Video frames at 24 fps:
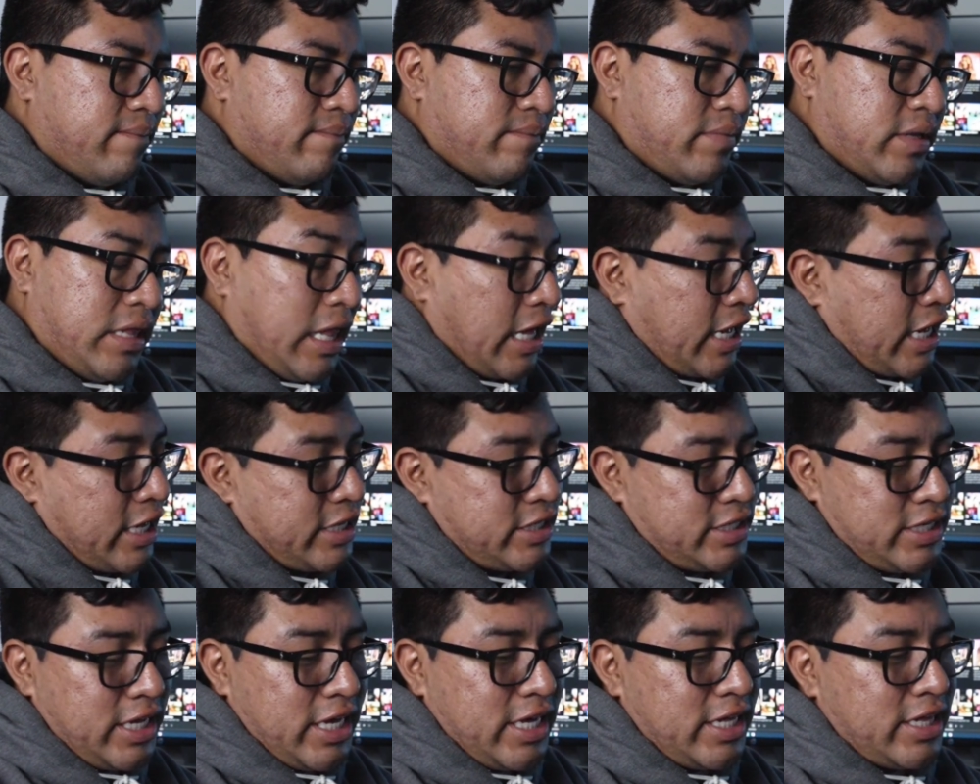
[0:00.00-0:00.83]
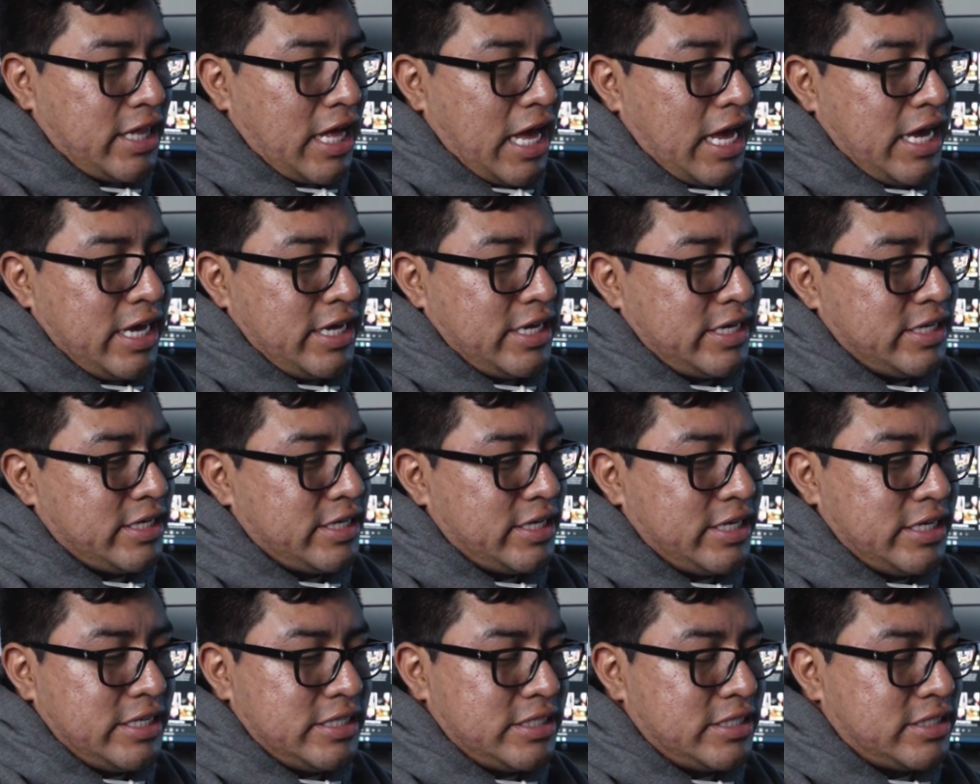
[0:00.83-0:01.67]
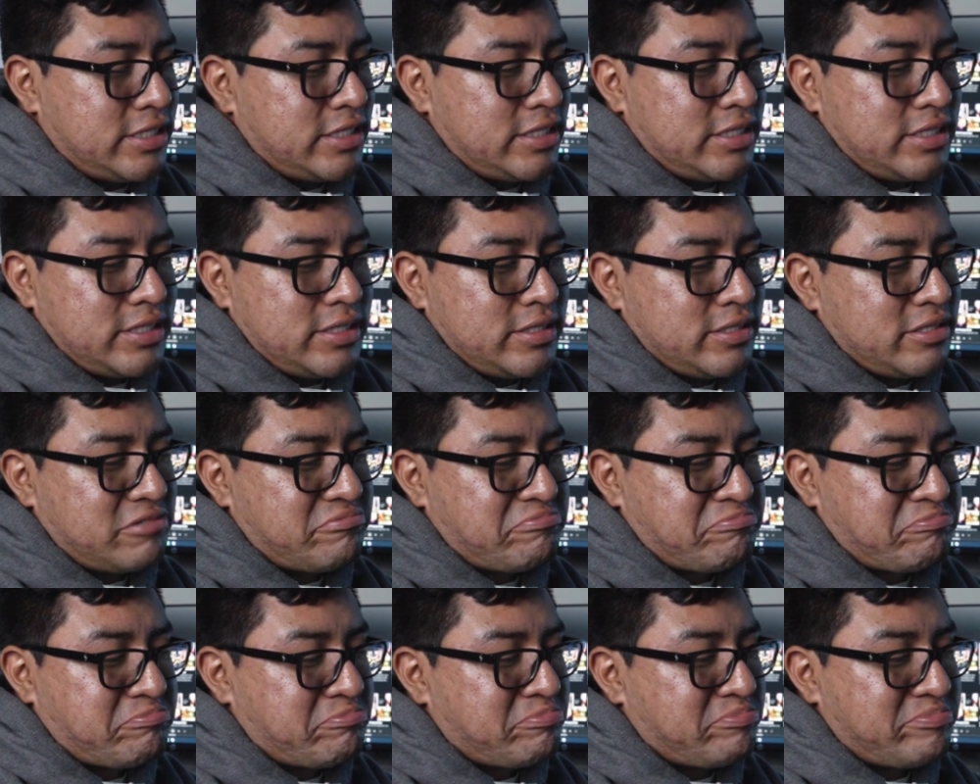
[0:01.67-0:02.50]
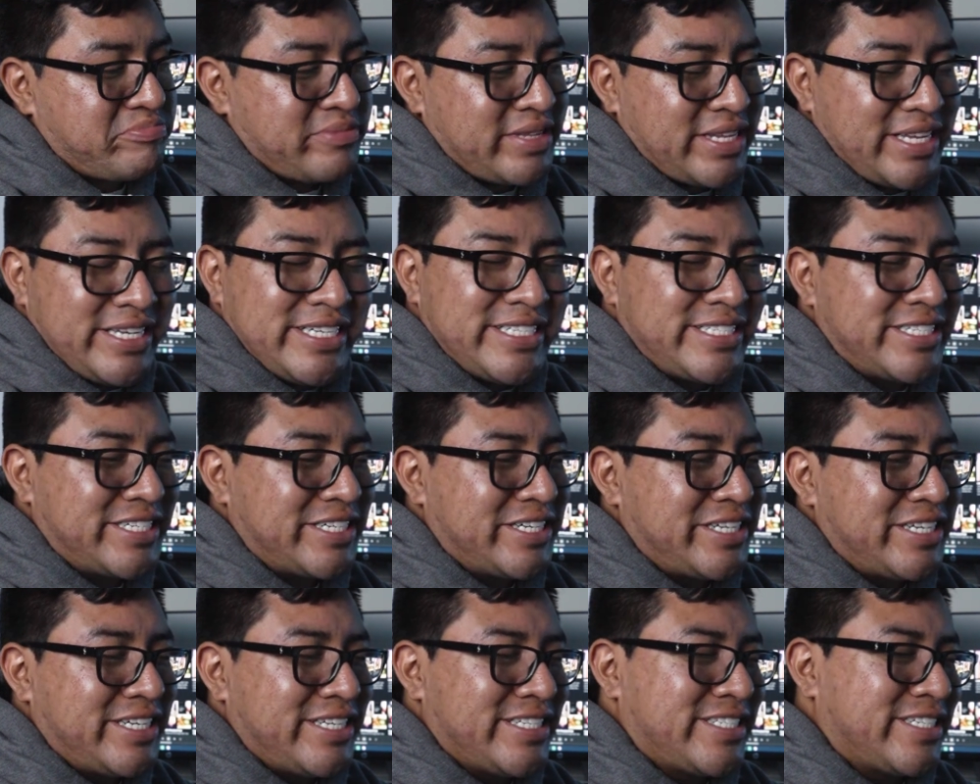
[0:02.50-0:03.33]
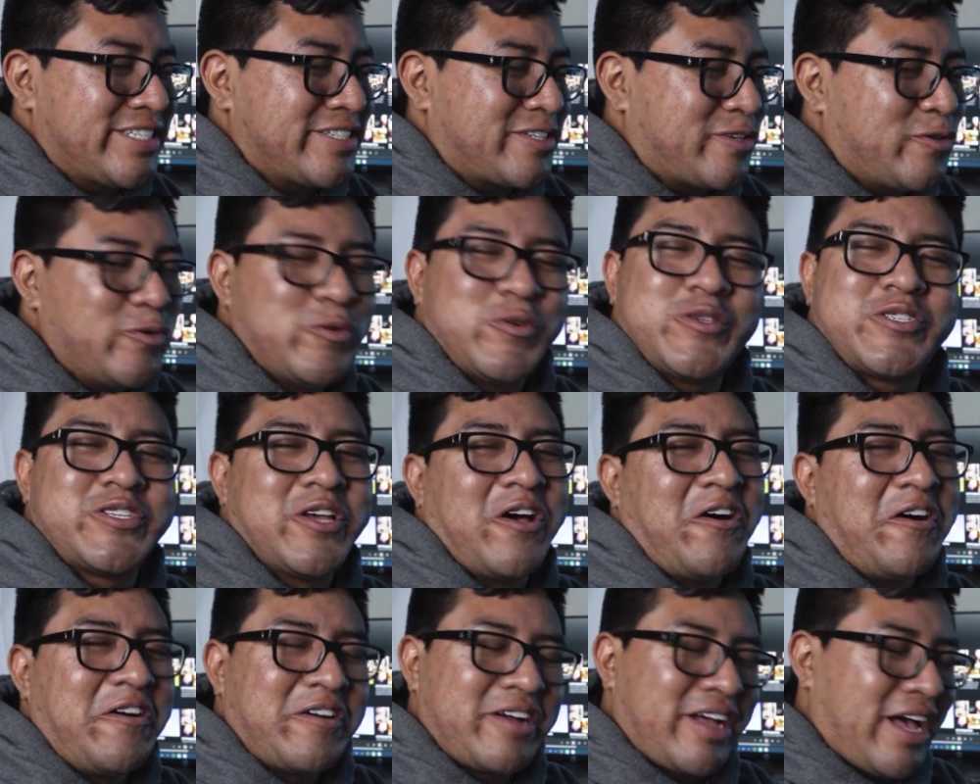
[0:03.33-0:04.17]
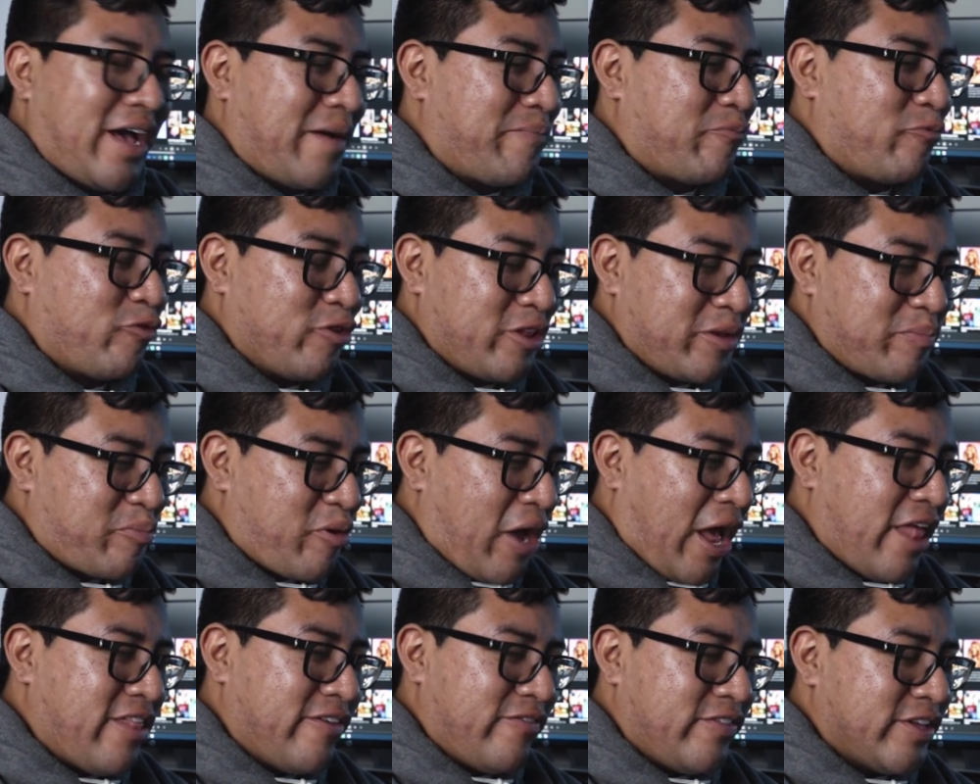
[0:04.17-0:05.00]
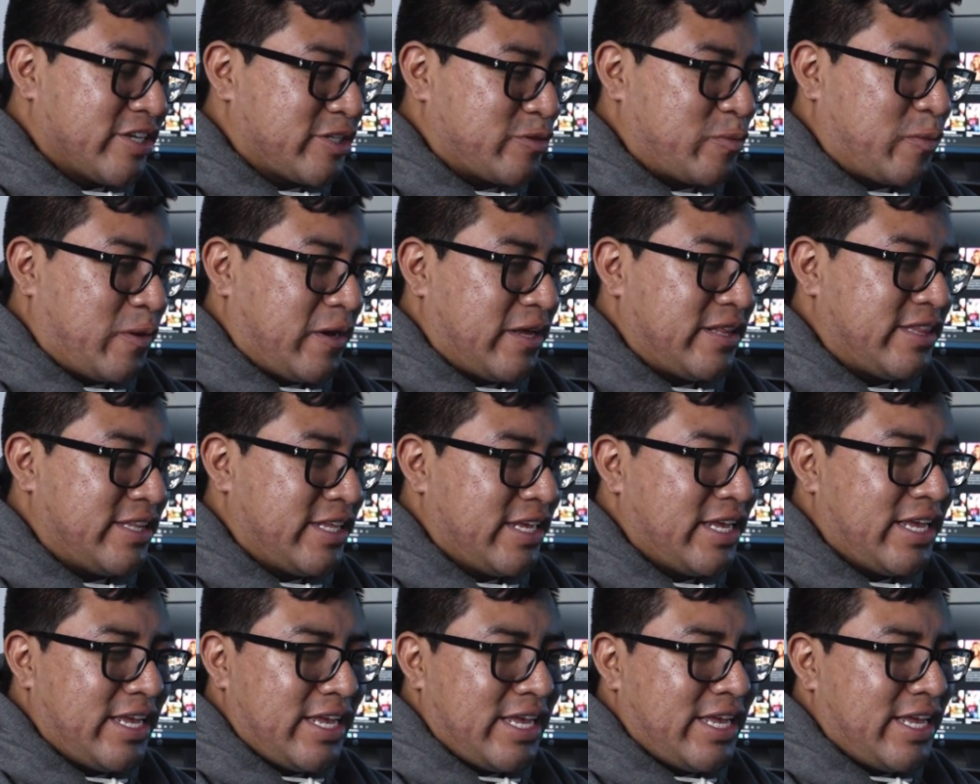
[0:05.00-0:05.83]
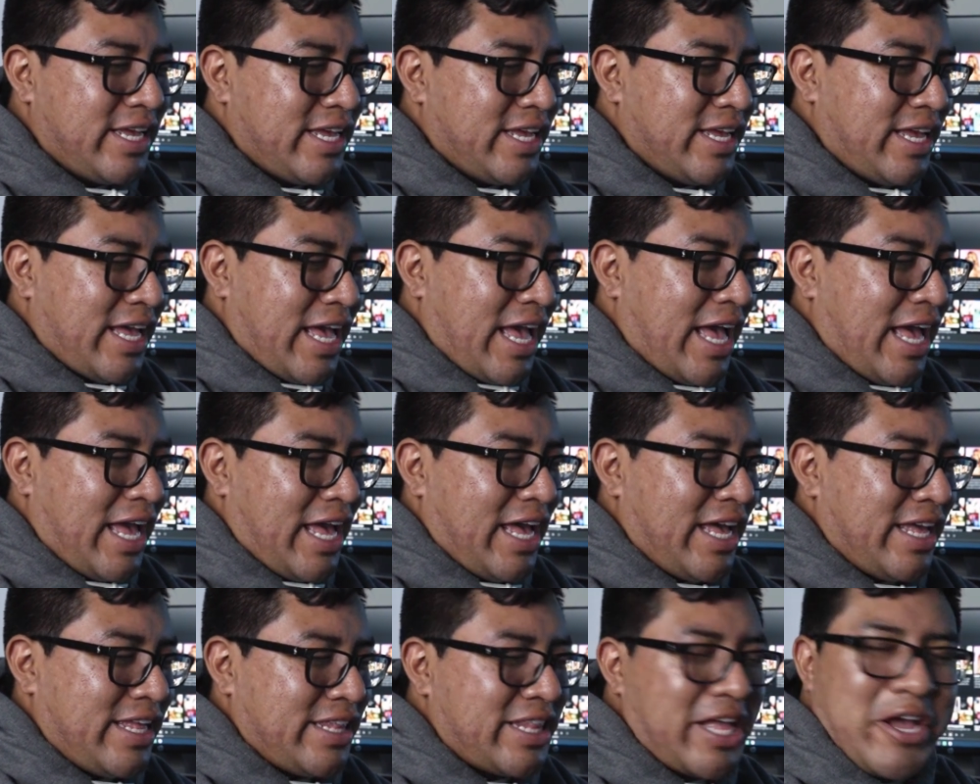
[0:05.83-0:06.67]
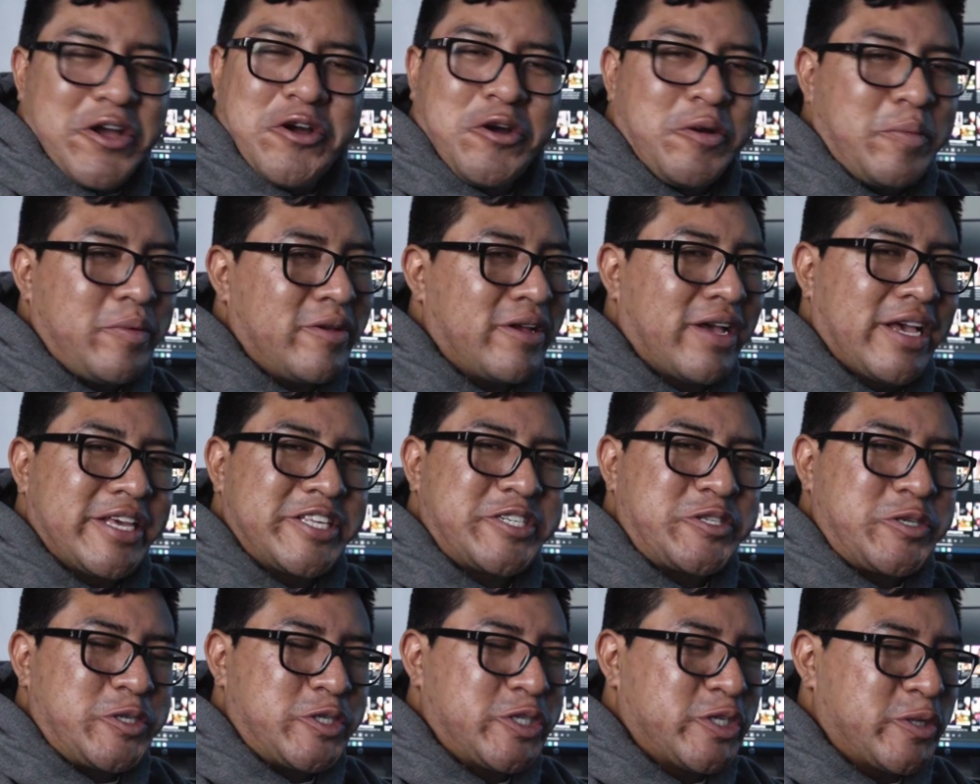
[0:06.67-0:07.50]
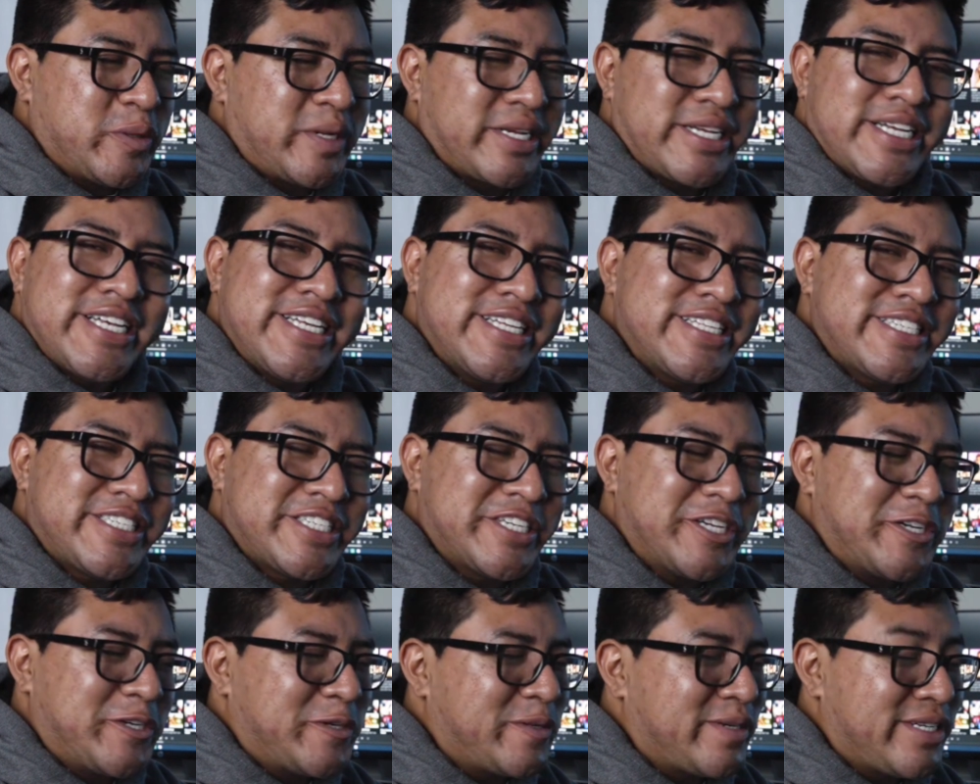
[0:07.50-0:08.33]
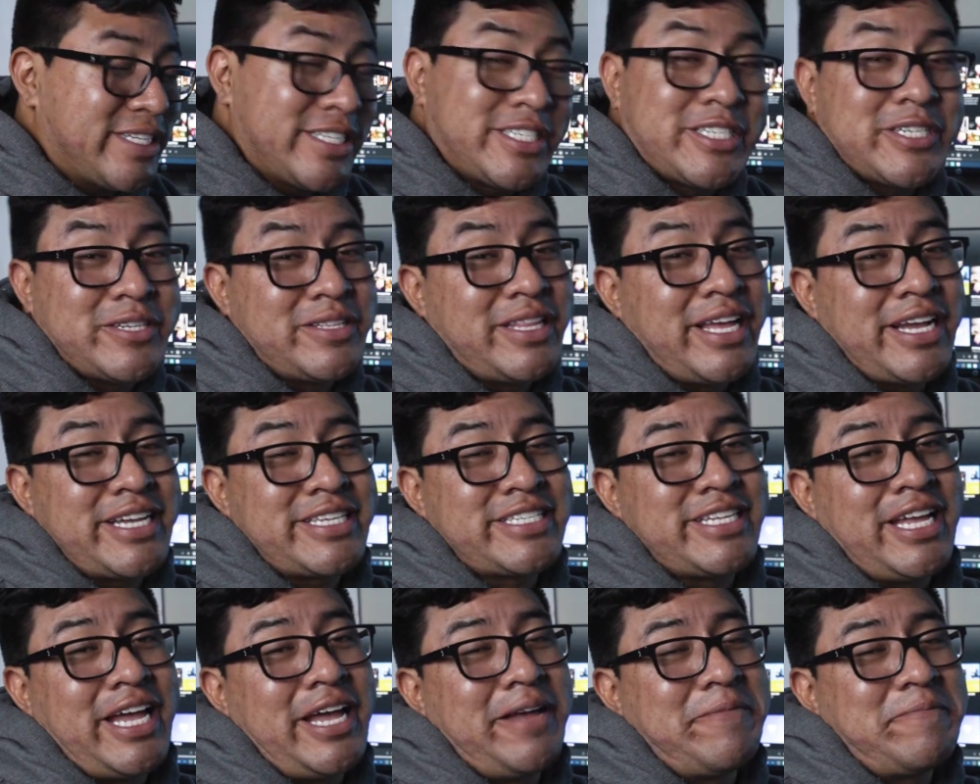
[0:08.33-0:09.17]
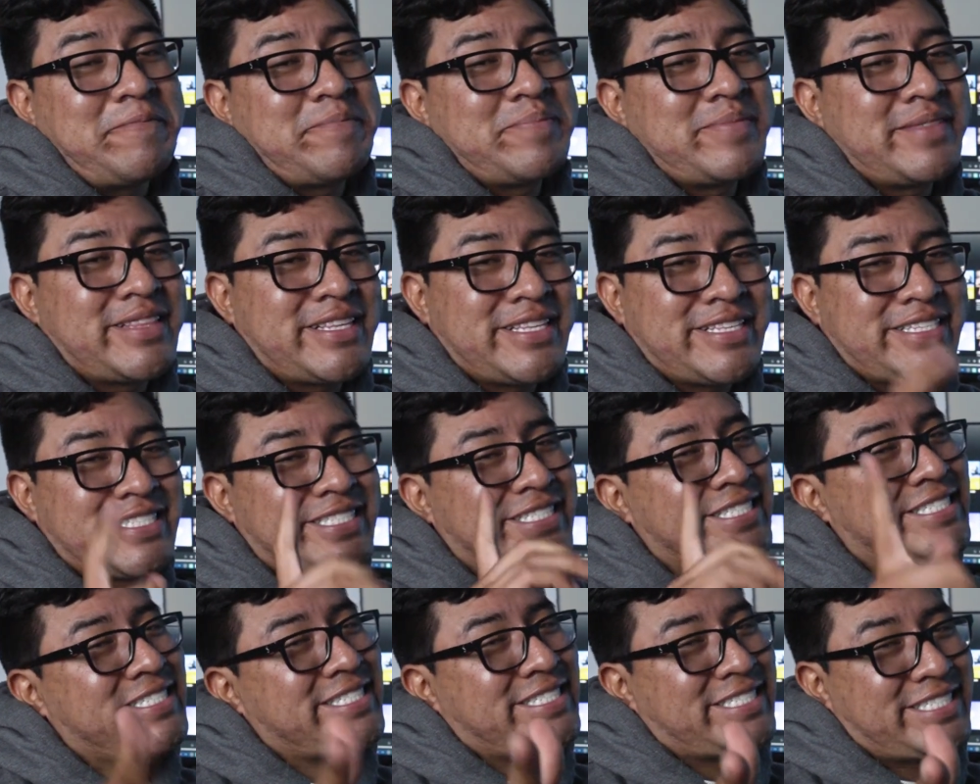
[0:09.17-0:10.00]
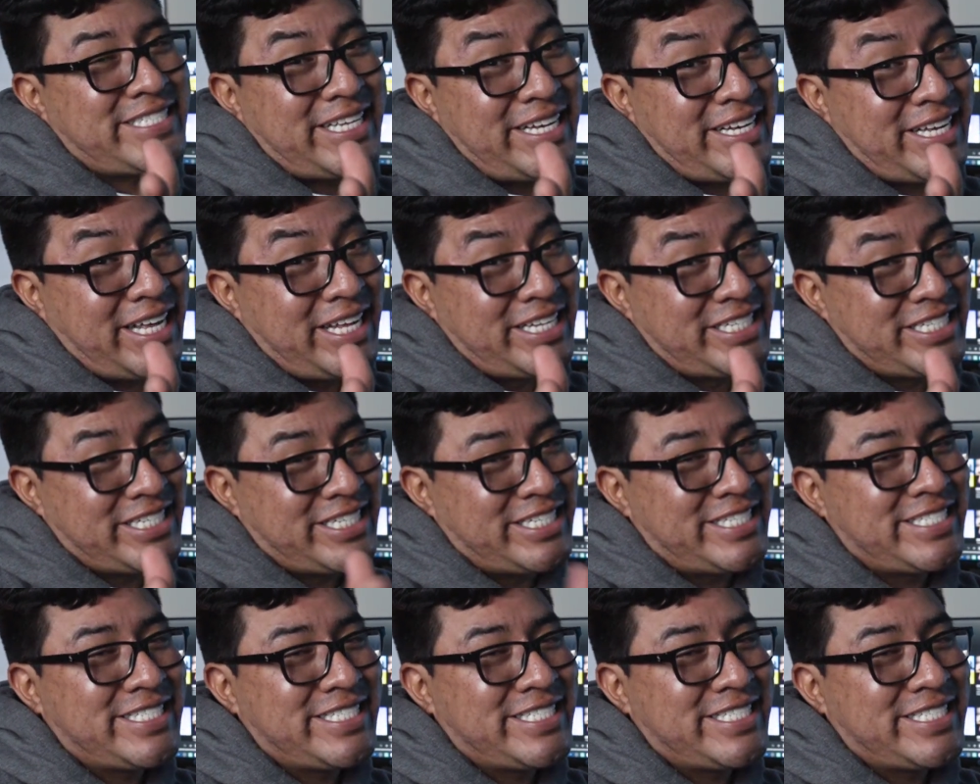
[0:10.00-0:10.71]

But like I said, it's a cool song. I'm really proud of this one, and I hope you guys are enjoying it. So until next time, I catch you.